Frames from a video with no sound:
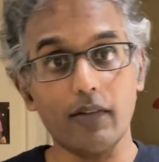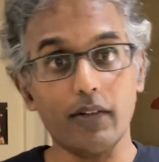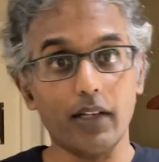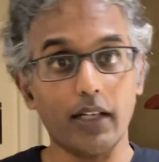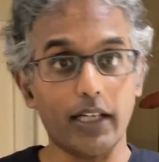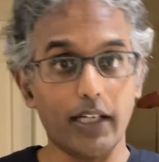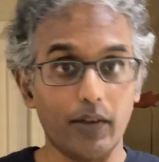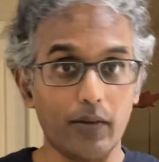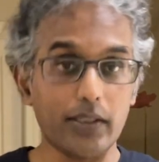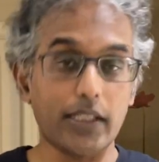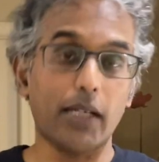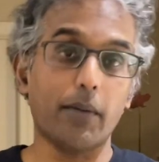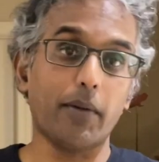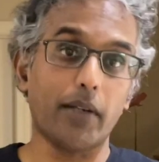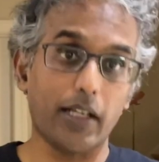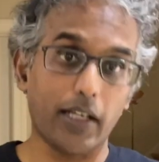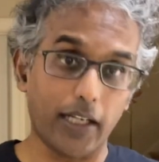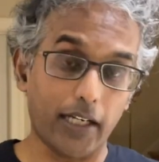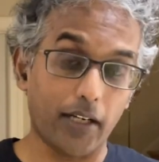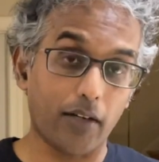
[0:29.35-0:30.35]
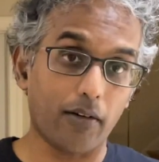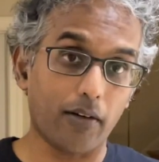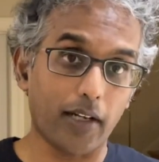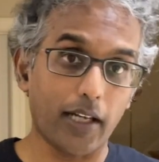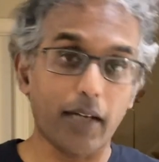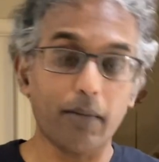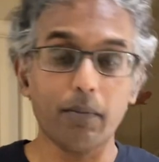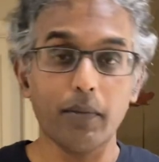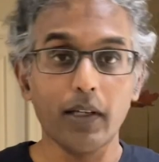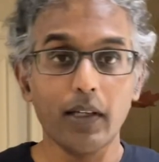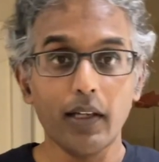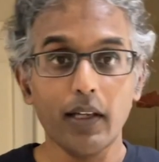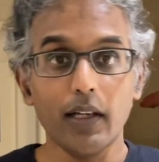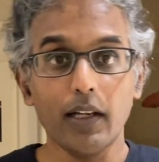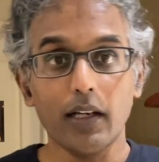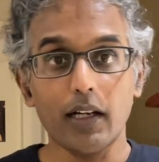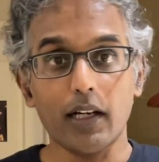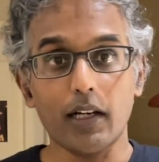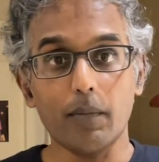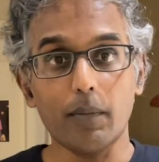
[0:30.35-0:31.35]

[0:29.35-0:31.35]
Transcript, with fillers: an iOS app and an Android app uh,